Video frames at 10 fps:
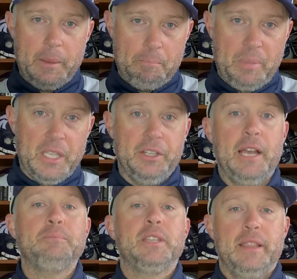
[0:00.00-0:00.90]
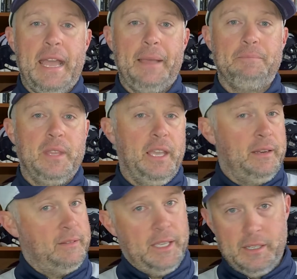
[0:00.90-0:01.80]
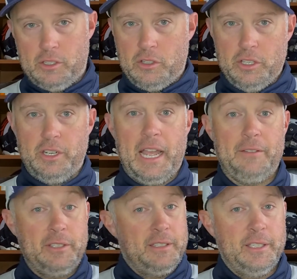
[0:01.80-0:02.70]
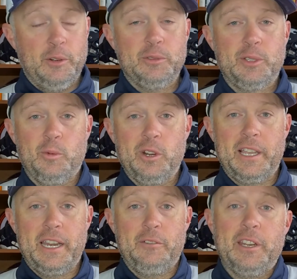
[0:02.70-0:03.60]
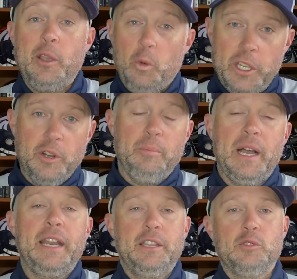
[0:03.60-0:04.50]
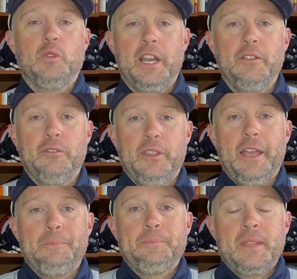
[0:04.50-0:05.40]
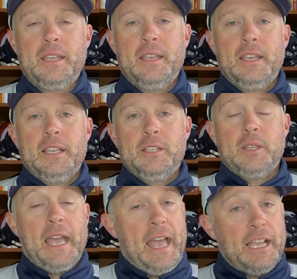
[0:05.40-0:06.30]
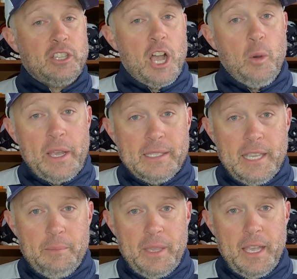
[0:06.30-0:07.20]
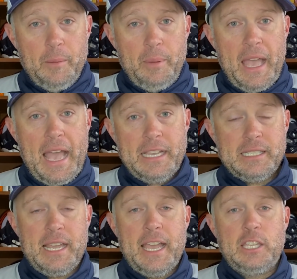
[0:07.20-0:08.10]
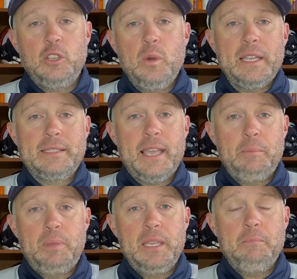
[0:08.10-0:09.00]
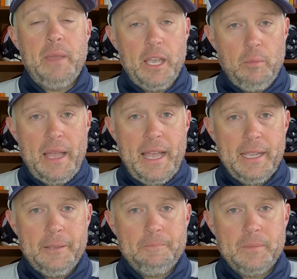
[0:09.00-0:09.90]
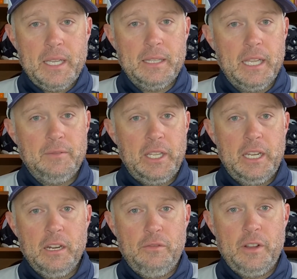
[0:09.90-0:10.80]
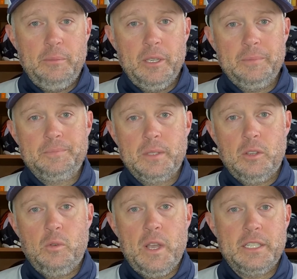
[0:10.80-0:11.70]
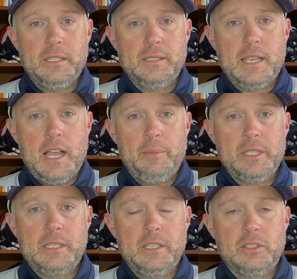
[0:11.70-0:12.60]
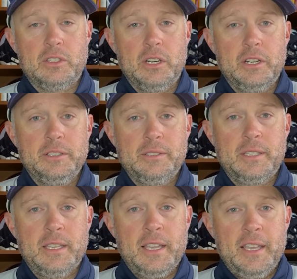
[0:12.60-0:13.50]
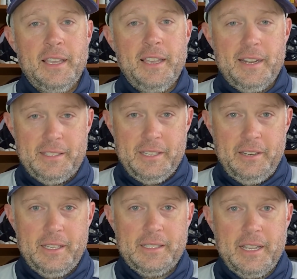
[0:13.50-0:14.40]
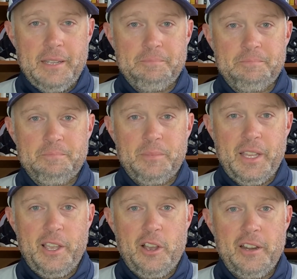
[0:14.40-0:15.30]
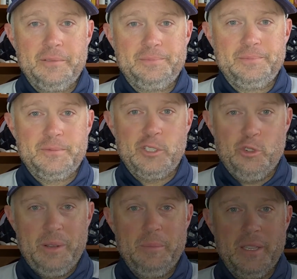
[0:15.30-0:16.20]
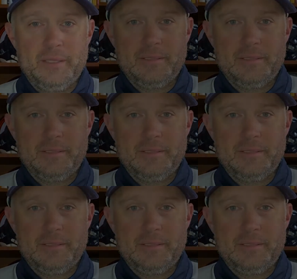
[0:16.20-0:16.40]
build up to that. And it is good, obviously, to work out every day when your body is ready for that. As always, hit me up, #USAB mailbag. I'd love to hear from you. Questions, comments, concerns. And until next time, play hard, dream big.